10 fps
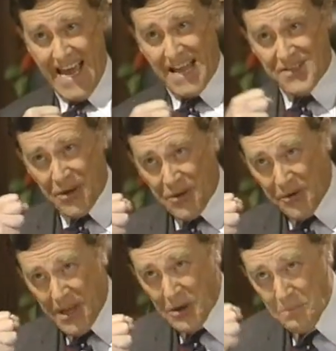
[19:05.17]
and
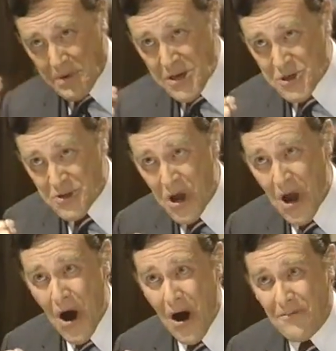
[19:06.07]
securing completion
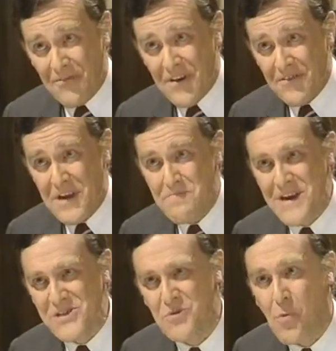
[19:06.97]
of the
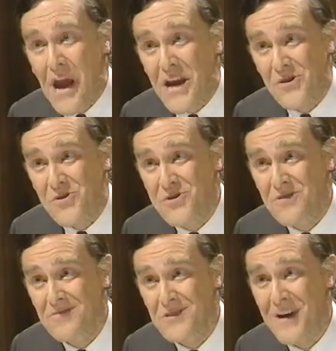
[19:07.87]
messuage.
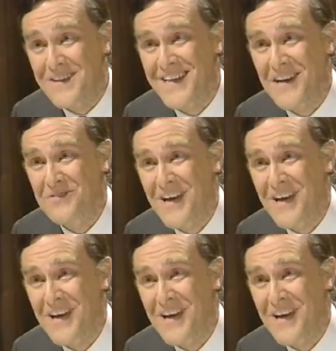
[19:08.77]
You understand all